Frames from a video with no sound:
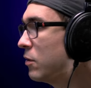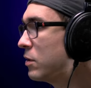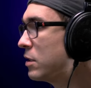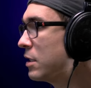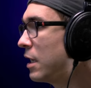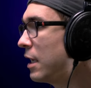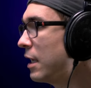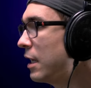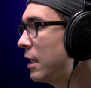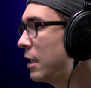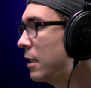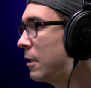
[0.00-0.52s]
I was
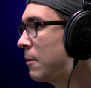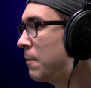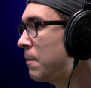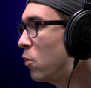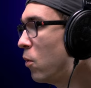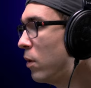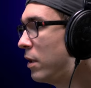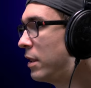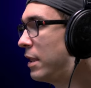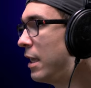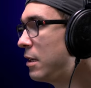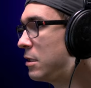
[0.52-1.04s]
getting
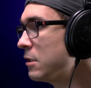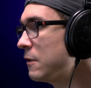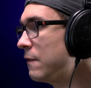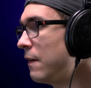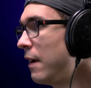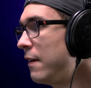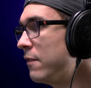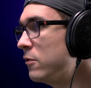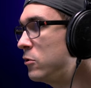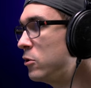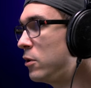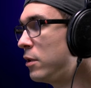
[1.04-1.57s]

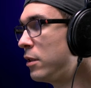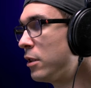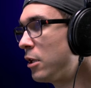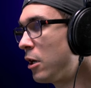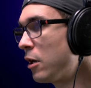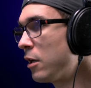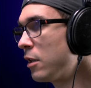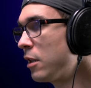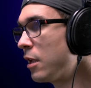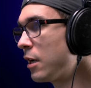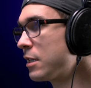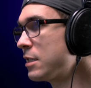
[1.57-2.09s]

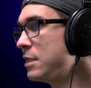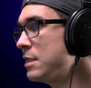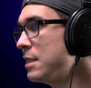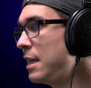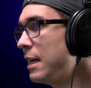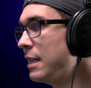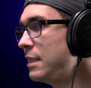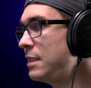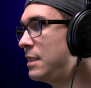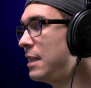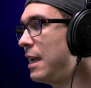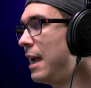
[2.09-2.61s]
1530 lux and
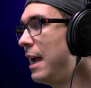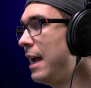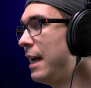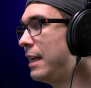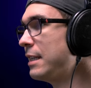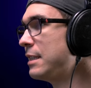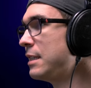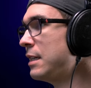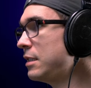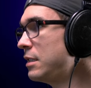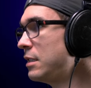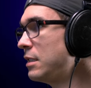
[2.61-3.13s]
that's
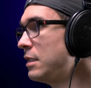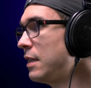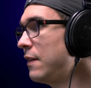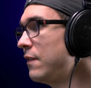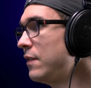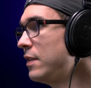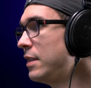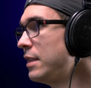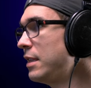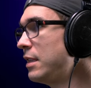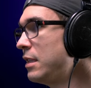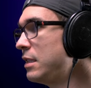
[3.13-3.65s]
at
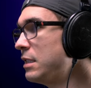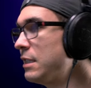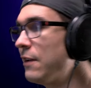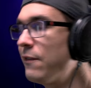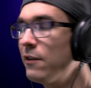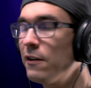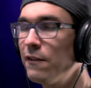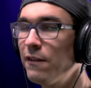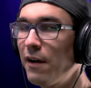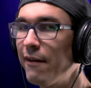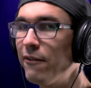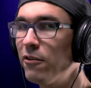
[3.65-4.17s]

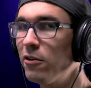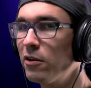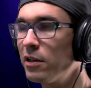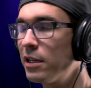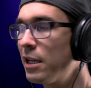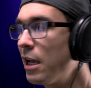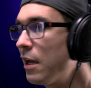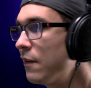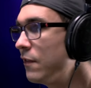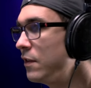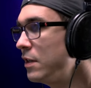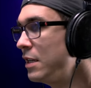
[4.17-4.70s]
7500
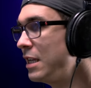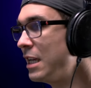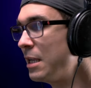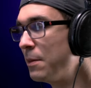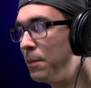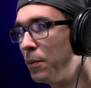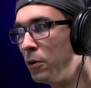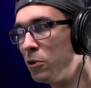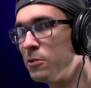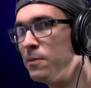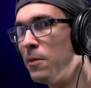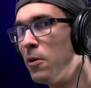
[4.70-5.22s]
Kelvin. In
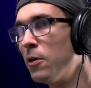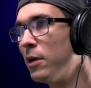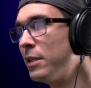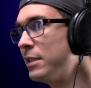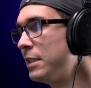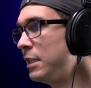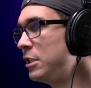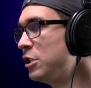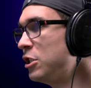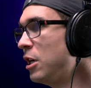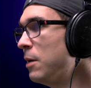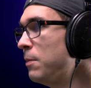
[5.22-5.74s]
boost mode it
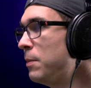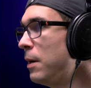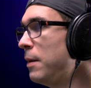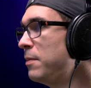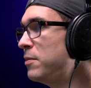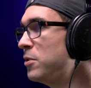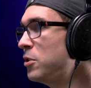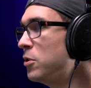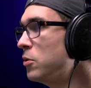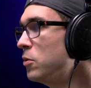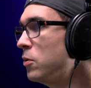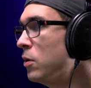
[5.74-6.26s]
did jump up
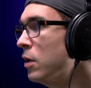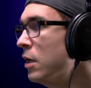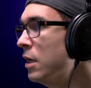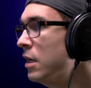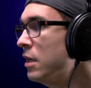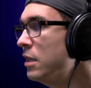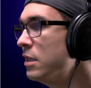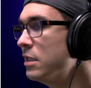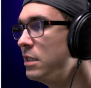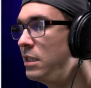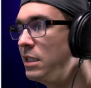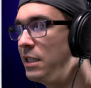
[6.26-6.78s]
to
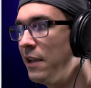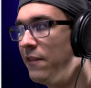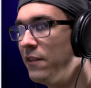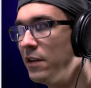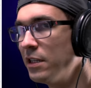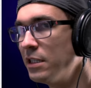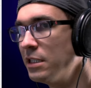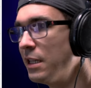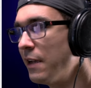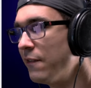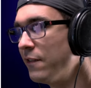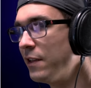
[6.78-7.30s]

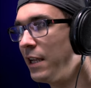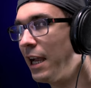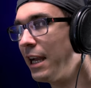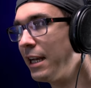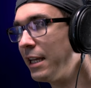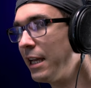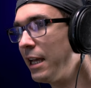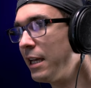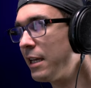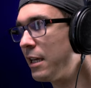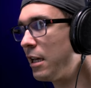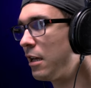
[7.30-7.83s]

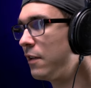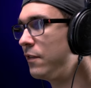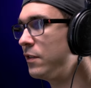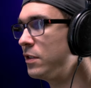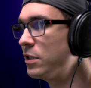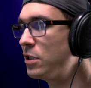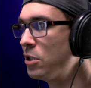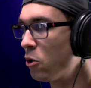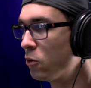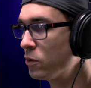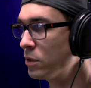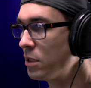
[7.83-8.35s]
7788 Kelvin
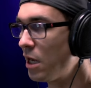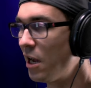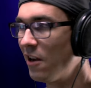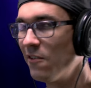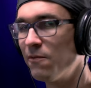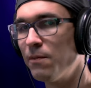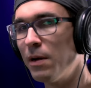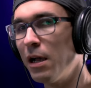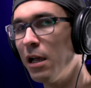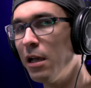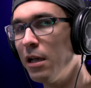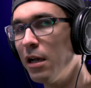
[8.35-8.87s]
so it was
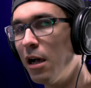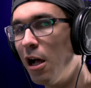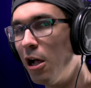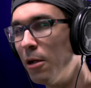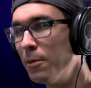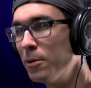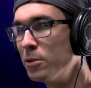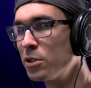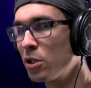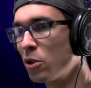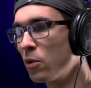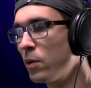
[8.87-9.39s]
off by
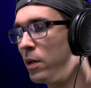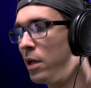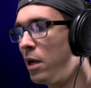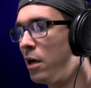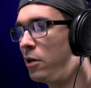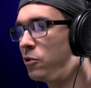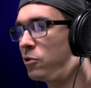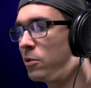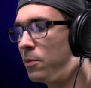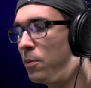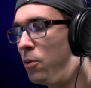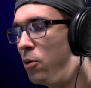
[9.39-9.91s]
almost
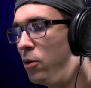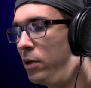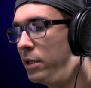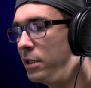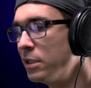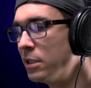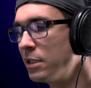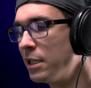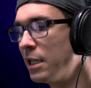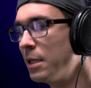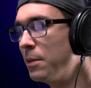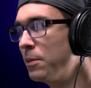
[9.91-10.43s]
300
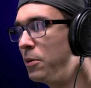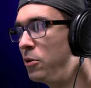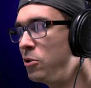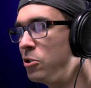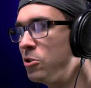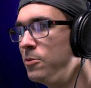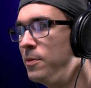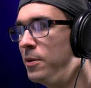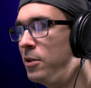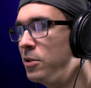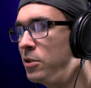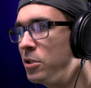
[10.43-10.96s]
points in
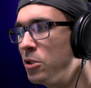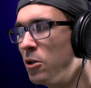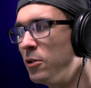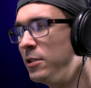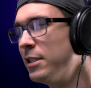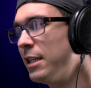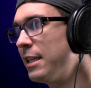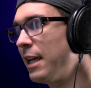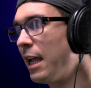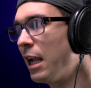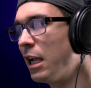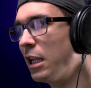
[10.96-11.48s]
boost mode so it
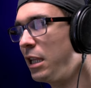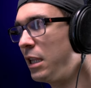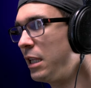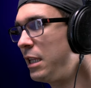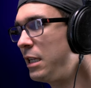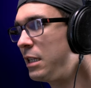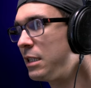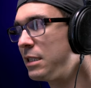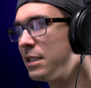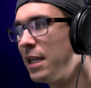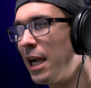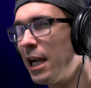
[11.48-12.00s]
did get a
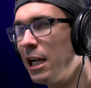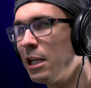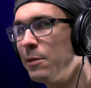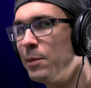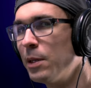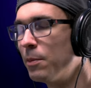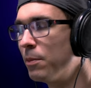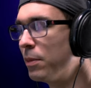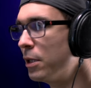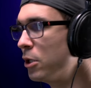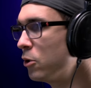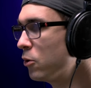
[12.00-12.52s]
little tiny
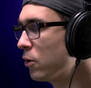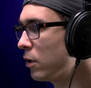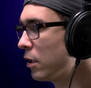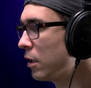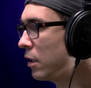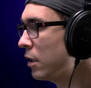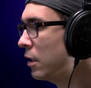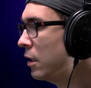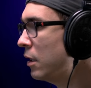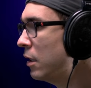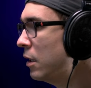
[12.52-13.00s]
bit bluer.